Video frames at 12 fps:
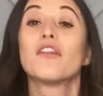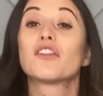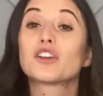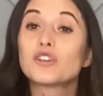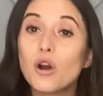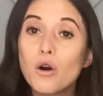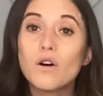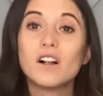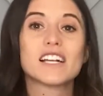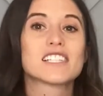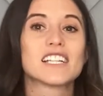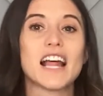The goal
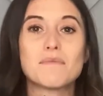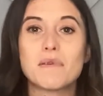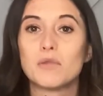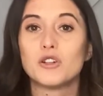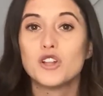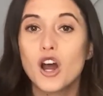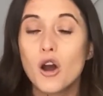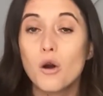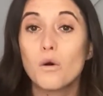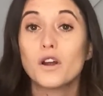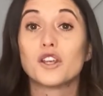is to let people know